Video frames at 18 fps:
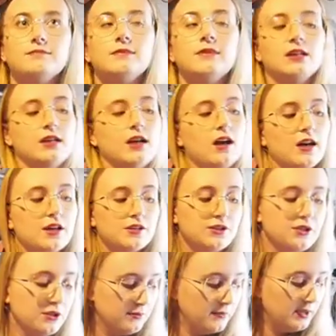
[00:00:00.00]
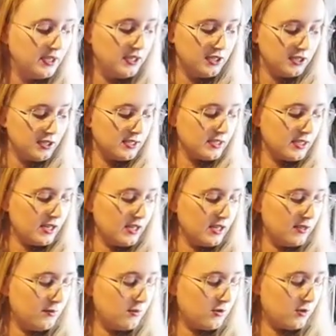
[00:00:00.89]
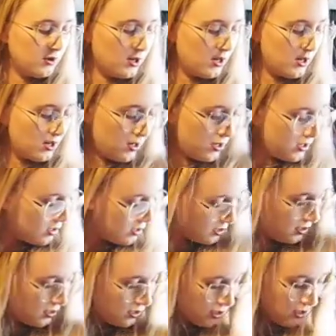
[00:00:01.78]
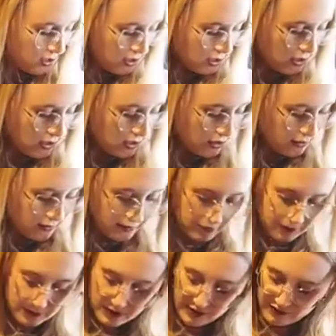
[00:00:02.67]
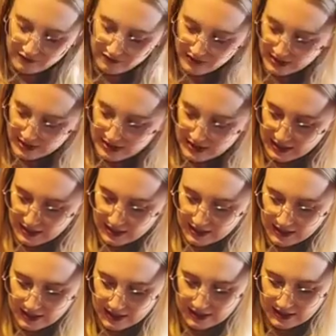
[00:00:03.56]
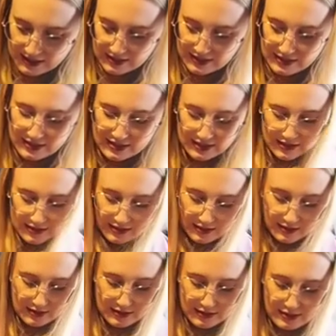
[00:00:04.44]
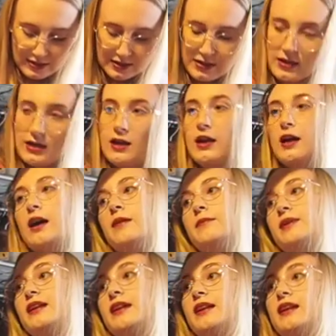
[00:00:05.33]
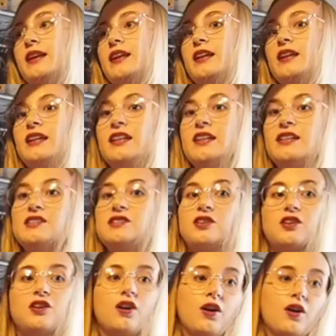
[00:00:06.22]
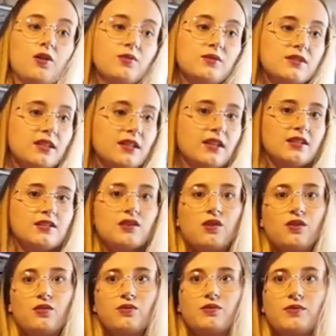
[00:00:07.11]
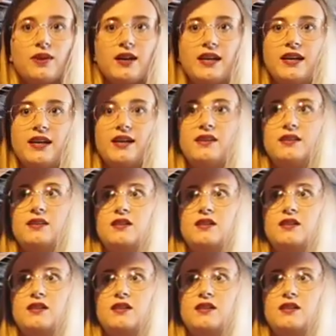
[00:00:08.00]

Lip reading: a costume piece anymore, but it fits like this. I mean, it is a coat in its own right,